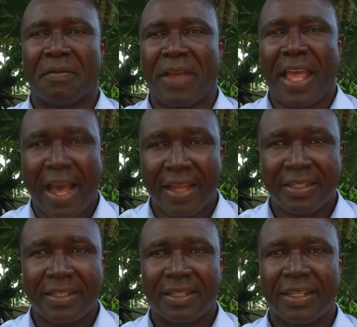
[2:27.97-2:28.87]
they had
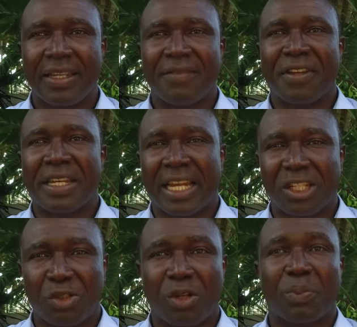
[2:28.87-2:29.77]
in the
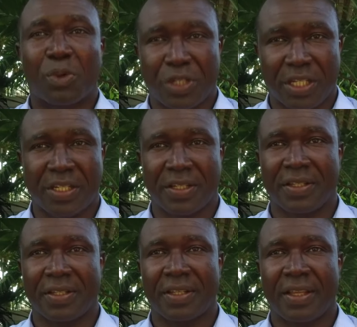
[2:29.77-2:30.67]
national
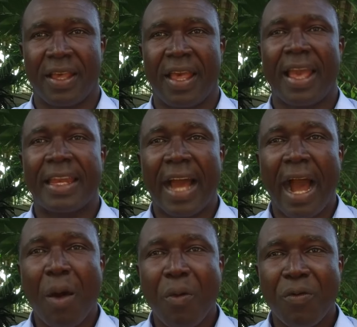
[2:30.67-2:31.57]
processes and
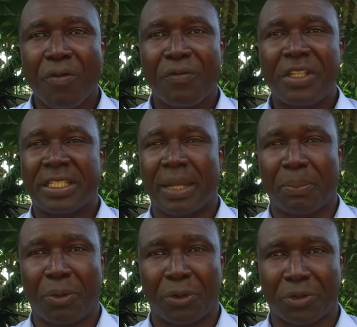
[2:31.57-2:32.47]
how this
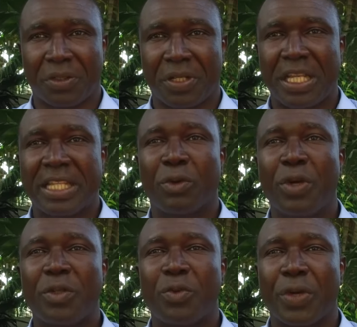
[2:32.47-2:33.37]
support is
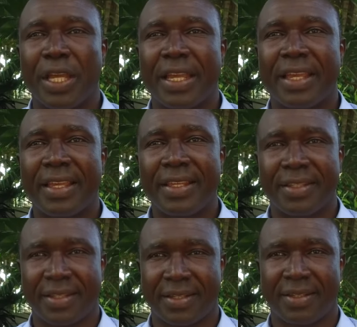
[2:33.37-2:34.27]
going to
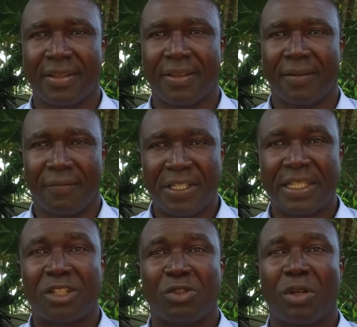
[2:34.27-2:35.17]
enhance this
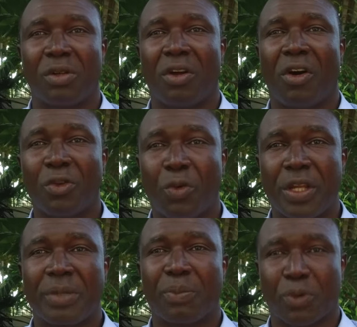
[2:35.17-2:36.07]
national
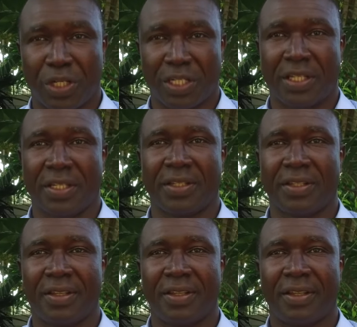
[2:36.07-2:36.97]
ongoing processes.
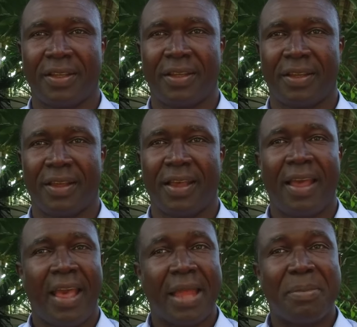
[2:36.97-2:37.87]

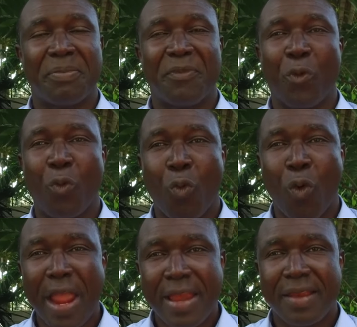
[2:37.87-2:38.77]
And
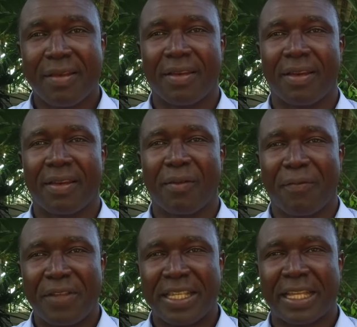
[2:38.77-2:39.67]
when
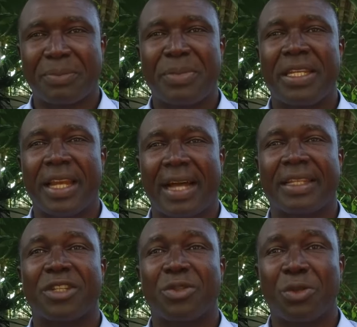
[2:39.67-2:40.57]
this has been
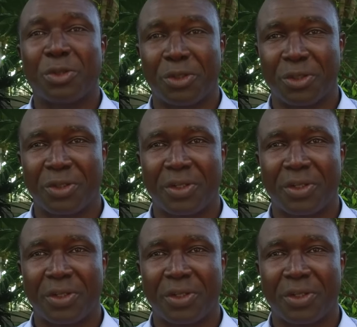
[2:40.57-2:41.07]
understood,